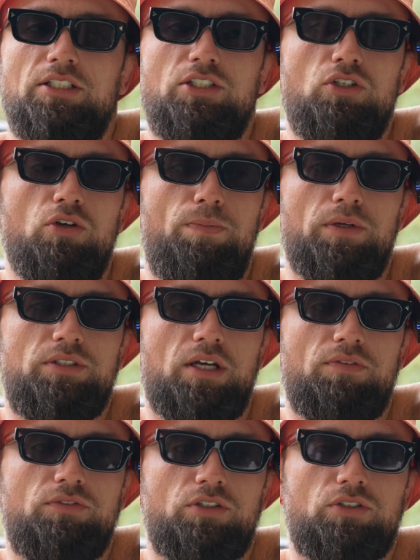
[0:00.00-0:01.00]
super
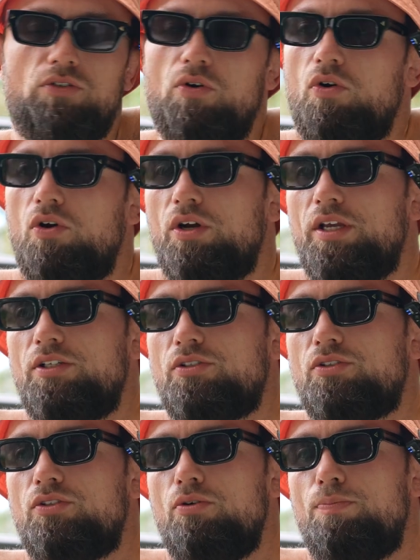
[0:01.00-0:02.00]
tough to score. He's
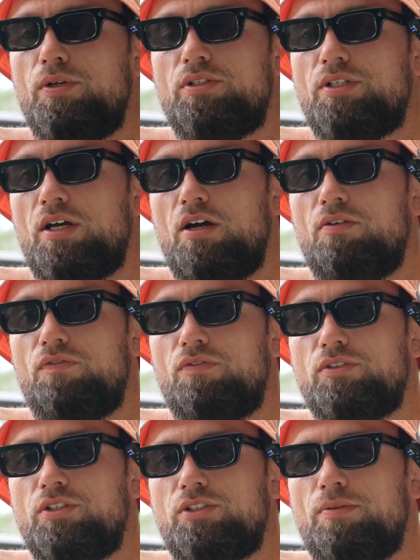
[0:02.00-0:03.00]
super
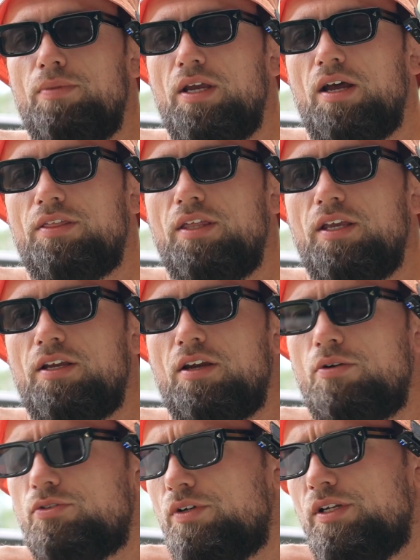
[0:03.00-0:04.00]
tough to submit. I think
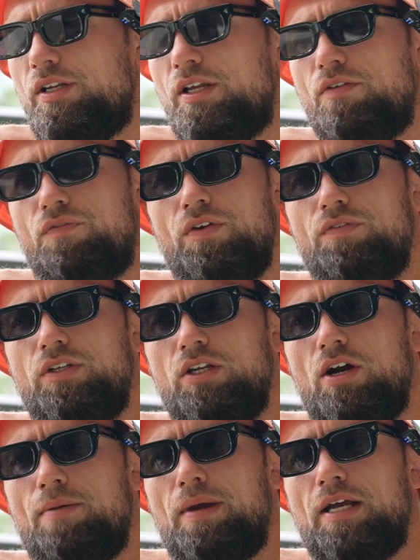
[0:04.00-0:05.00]
I was reading here
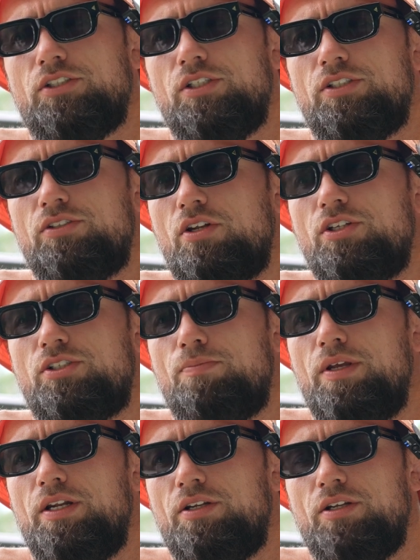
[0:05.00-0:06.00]
59 matches. He's only
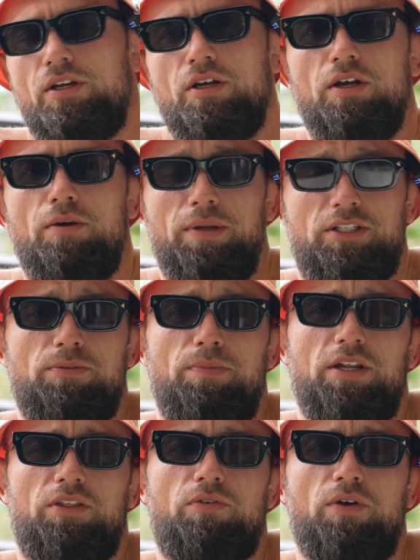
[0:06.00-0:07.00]
been
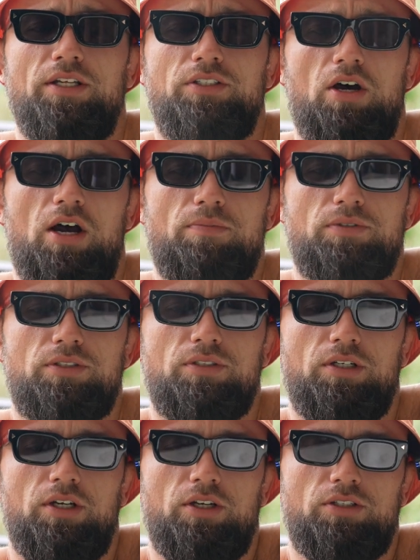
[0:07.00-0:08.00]
submitted 3 times.
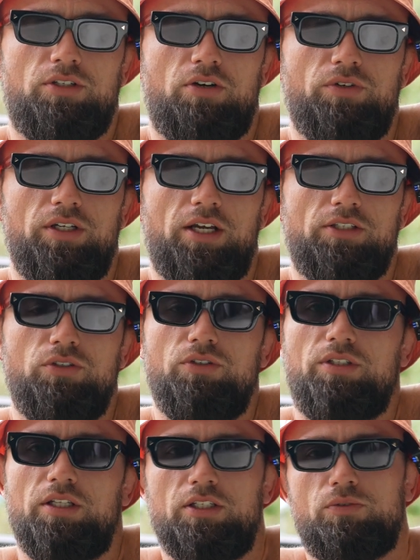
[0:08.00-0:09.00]
So really, I do
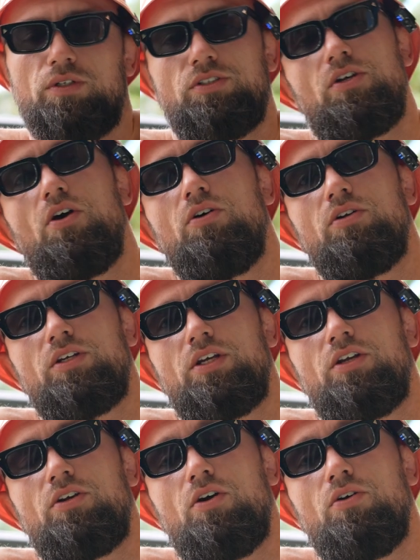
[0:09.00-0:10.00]
think this one's going
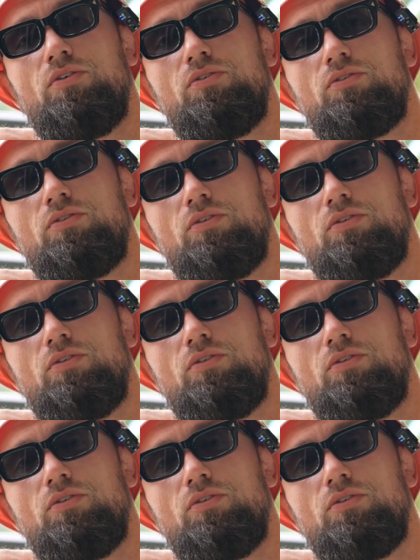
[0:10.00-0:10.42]
to go